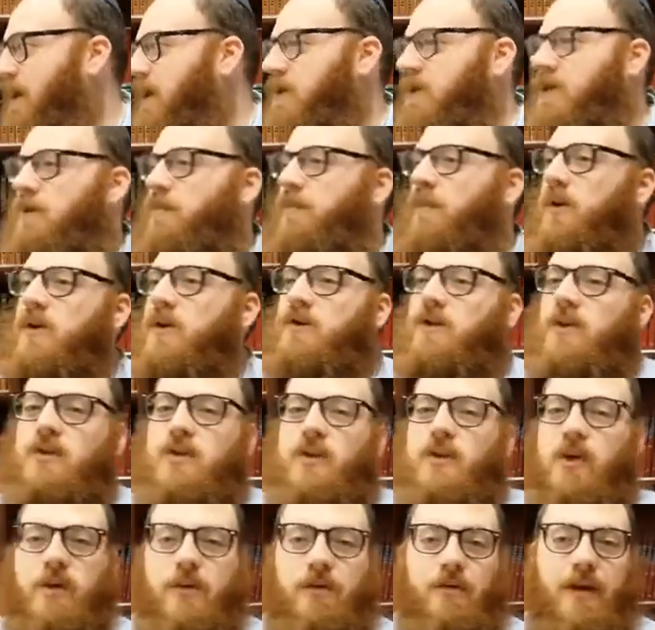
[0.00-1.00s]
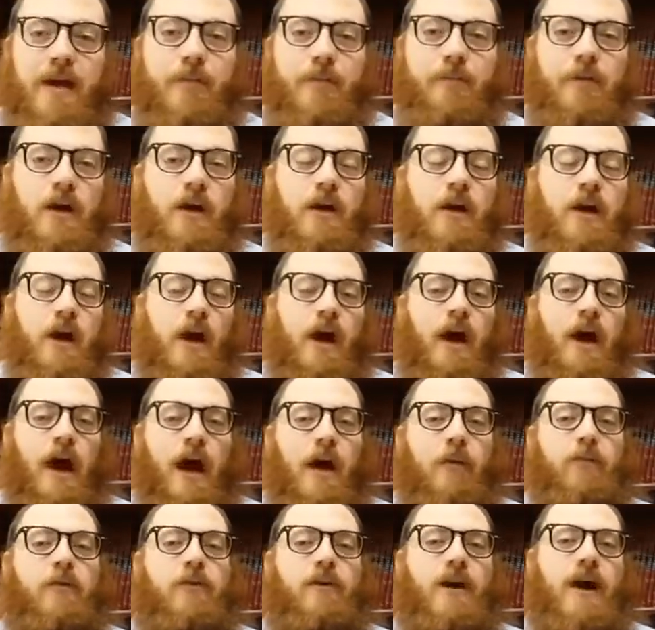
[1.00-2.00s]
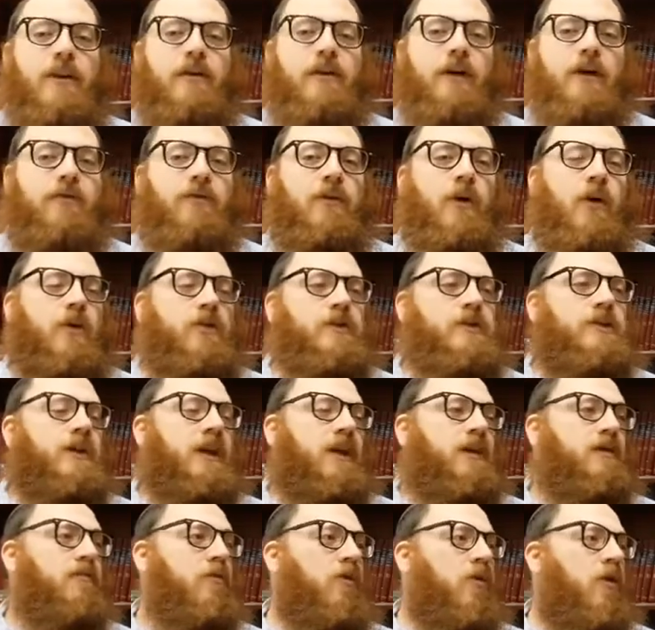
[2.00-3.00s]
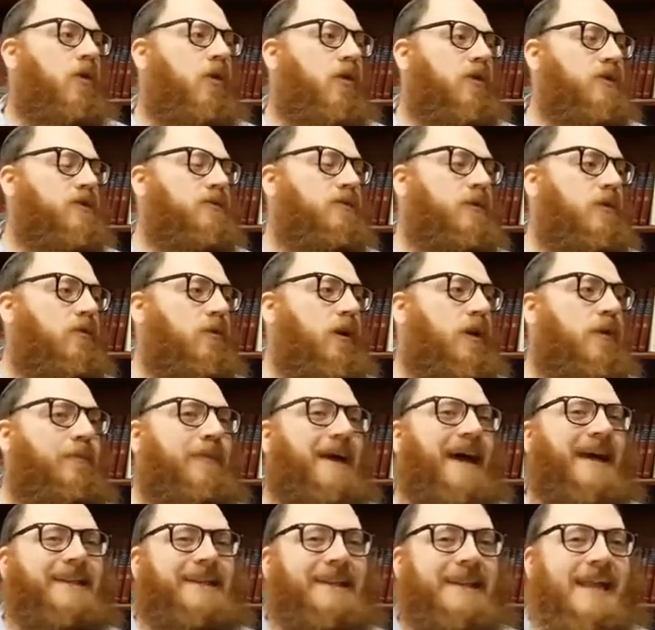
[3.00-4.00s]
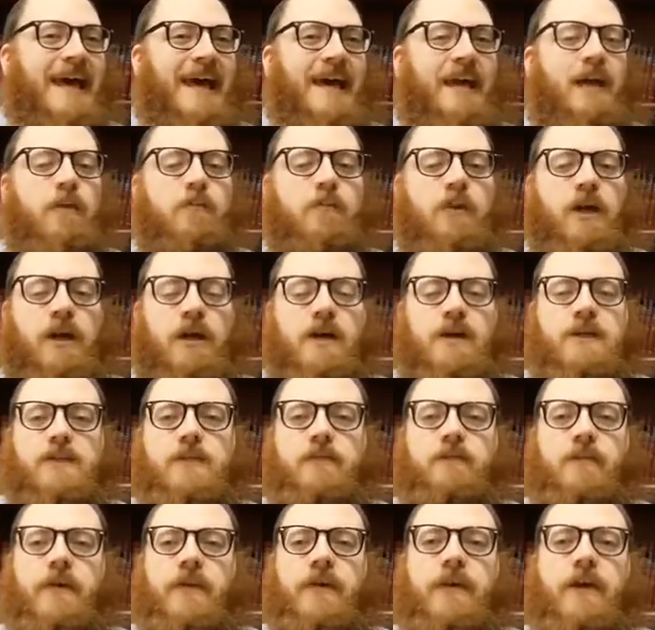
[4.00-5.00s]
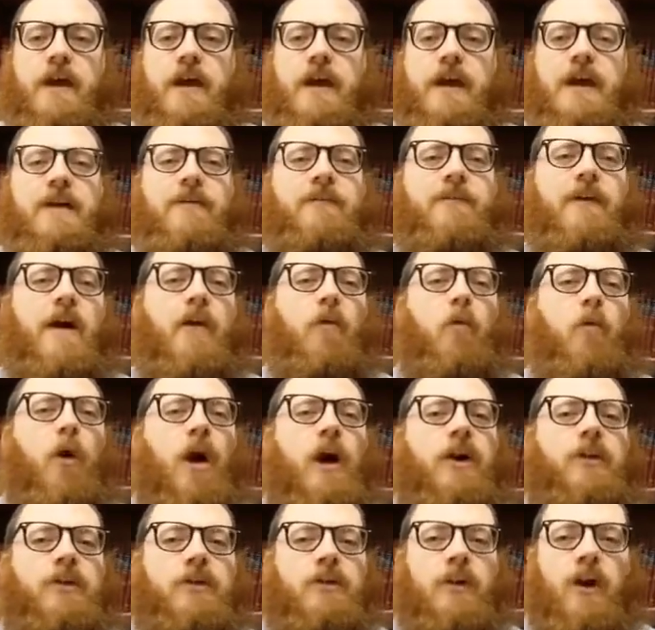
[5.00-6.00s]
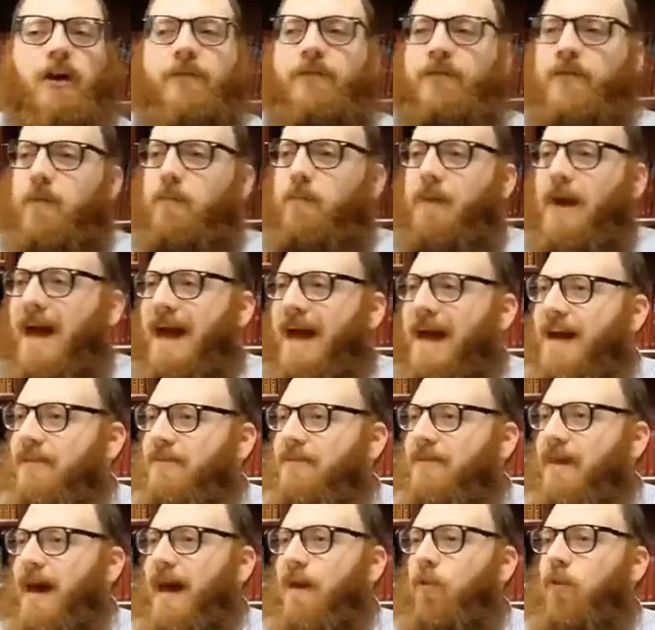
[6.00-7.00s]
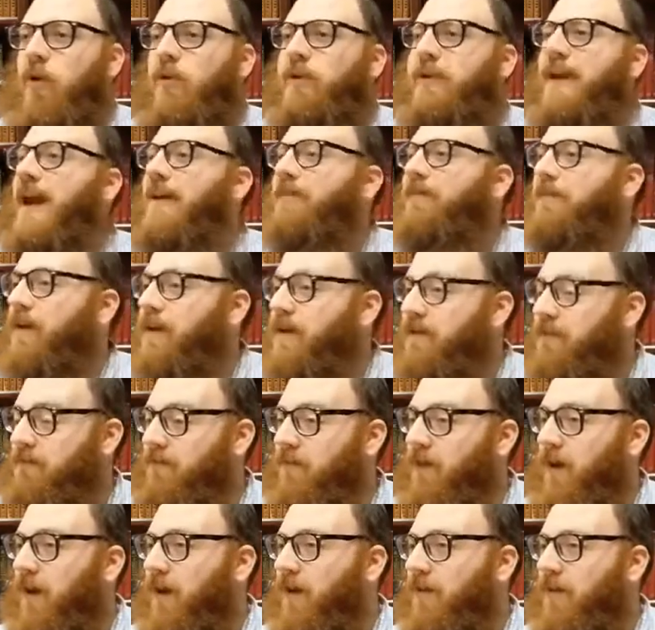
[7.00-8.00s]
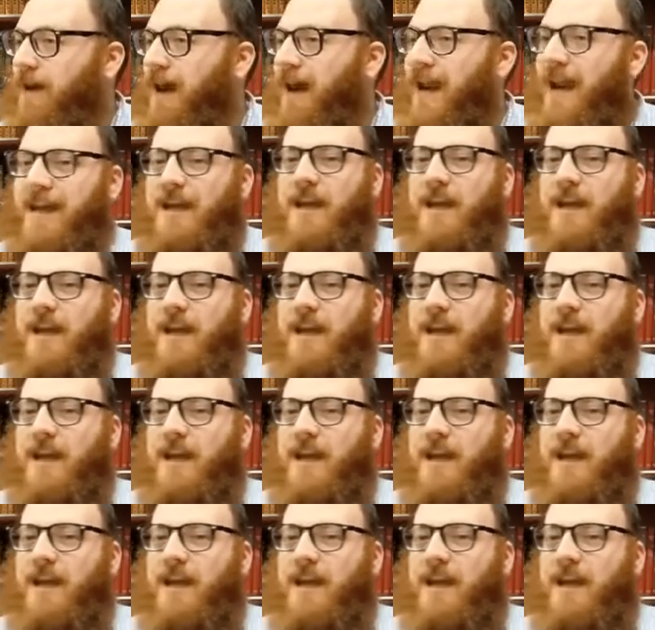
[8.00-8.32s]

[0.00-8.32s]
So the person told the Rebbe, I would rather have the old sick horse with one bad leg, because if I wander off the path, I won't get very far, right?